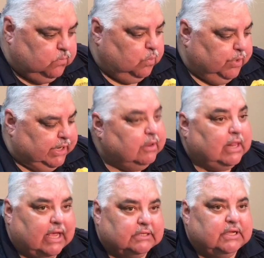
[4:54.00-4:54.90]
we're in
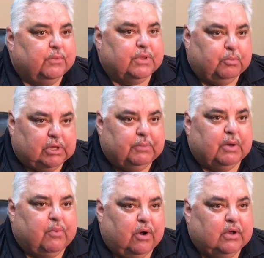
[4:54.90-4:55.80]
the
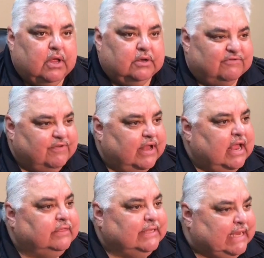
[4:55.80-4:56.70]
preliminary part to find
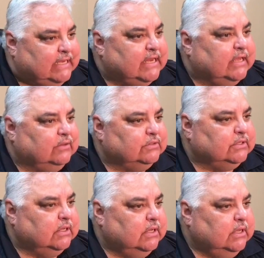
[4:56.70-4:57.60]
out the
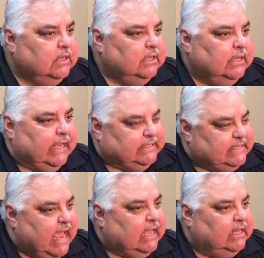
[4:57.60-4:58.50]
details,
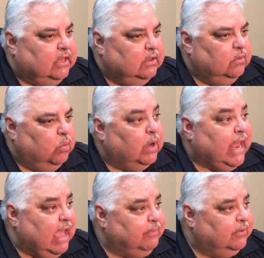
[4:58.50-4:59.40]
exactly what
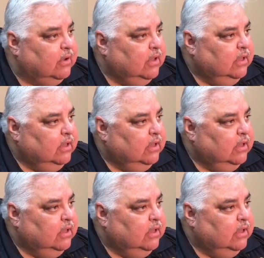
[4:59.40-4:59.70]
happened.